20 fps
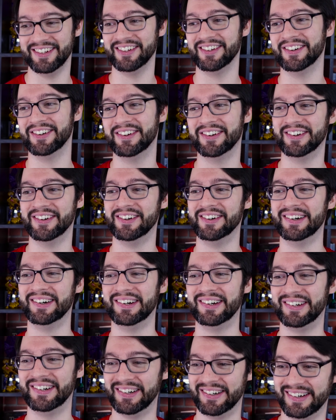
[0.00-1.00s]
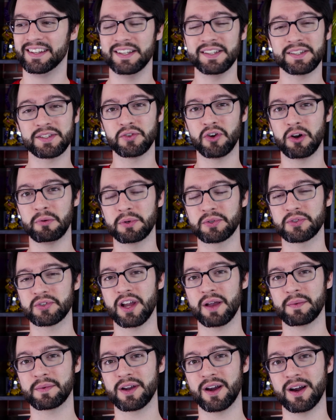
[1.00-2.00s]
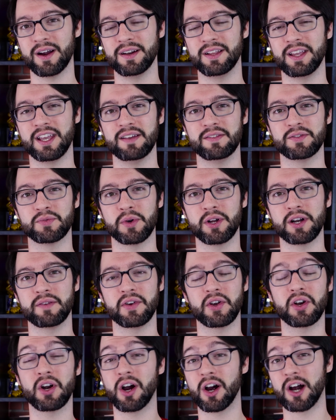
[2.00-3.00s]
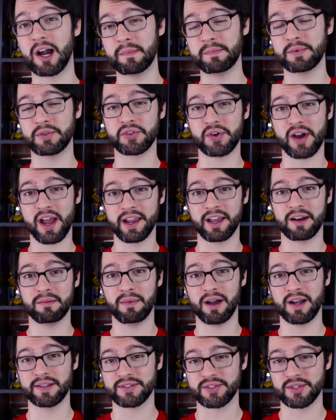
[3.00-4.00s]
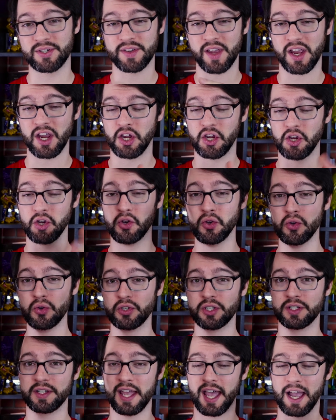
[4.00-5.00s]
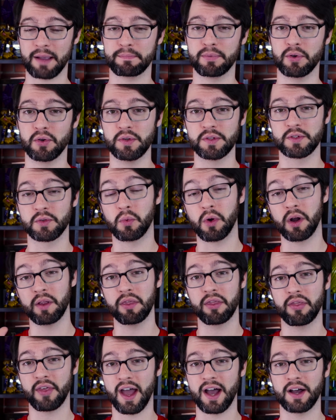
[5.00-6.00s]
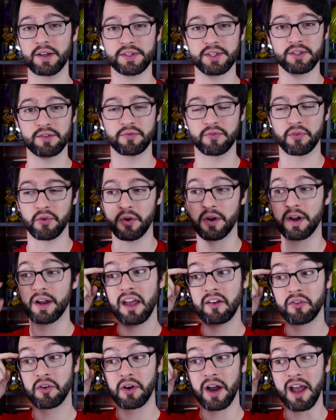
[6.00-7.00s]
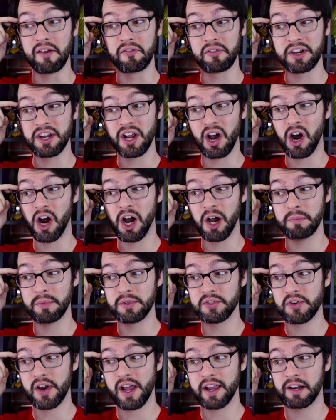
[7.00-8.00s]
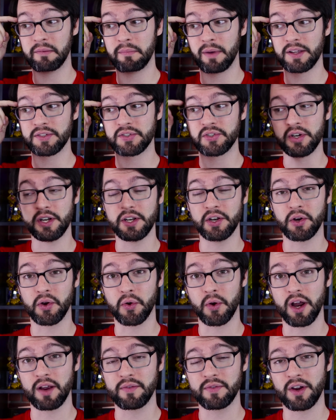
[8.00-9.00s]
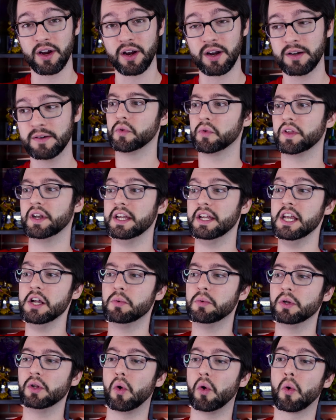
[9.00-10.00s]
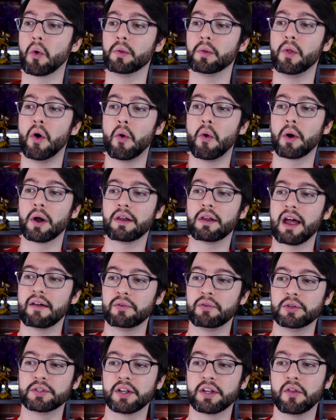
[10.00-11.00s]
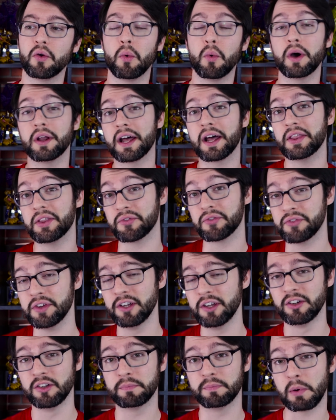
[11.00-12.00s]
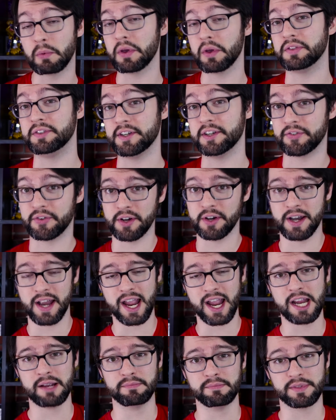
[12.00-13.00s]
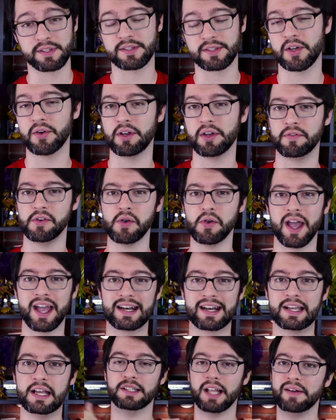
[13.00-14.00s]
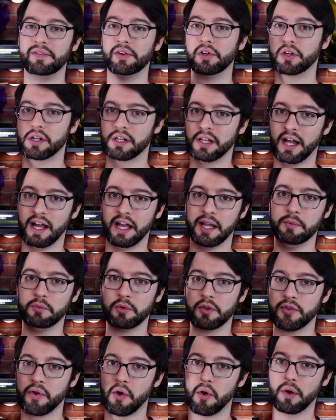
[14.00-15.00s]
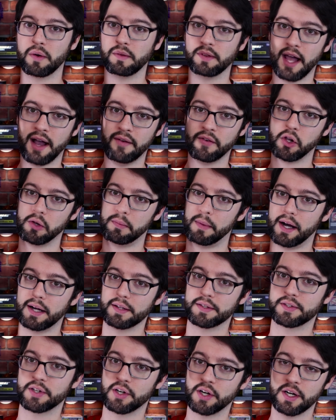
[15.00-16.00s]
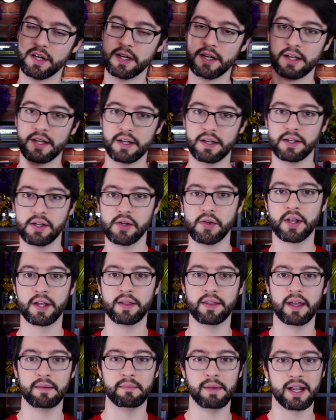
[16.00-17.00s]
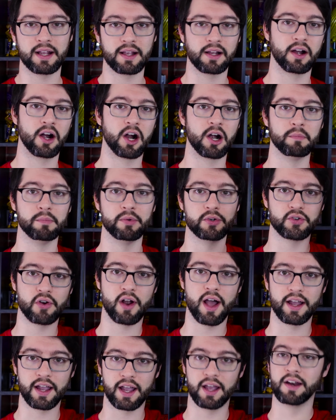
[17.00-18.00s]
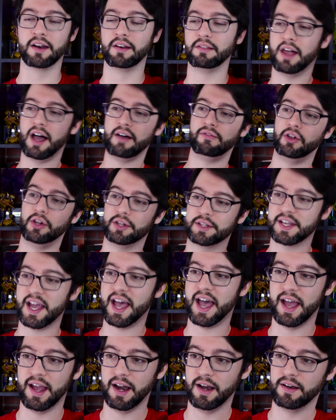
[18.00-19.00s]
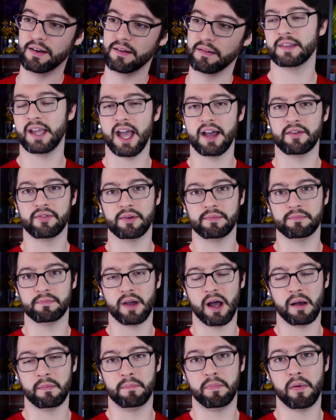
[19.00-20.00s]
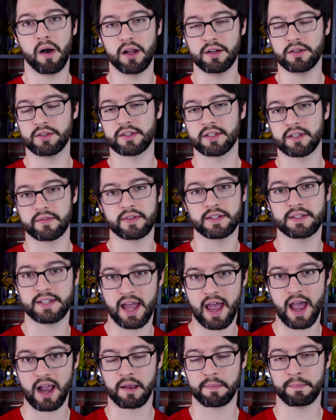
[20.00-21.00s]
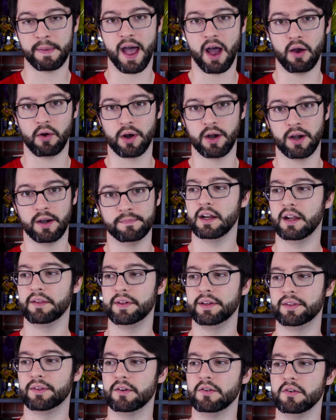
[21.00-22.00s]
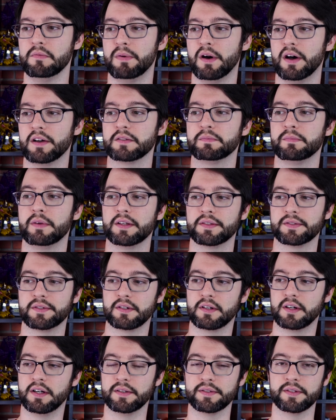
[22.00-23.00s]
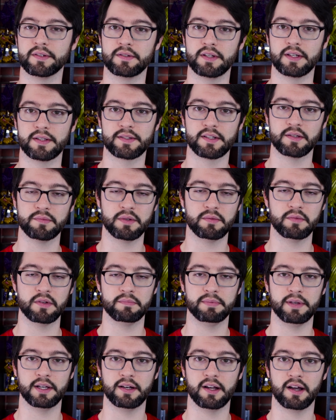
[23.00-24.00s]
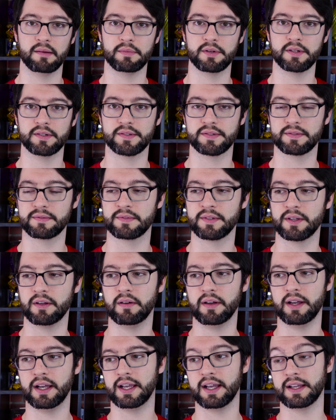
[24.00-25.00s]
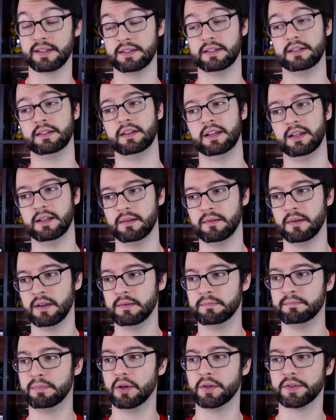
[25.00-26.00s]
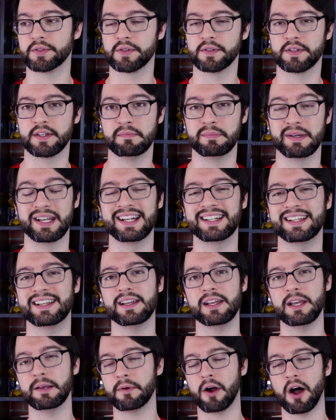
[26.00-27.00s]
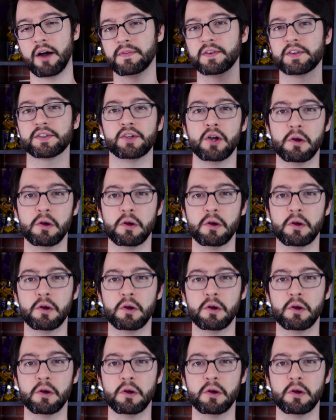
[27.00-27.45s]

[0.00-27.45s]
you. This normal trap card gives one of your armed dragon monsters a huge attack boost, 1000 for, for every armed dragon monster in your graveyard, with an equal or lower level to the one on the field, but with different names. So if you had level climbed with your level monster, you can then make Armed Dragon level 10 have a, a bunch of attack power. And I think the new boss monster also does something with big numbers, so I guess it, it, it bolsters him, but it, it offers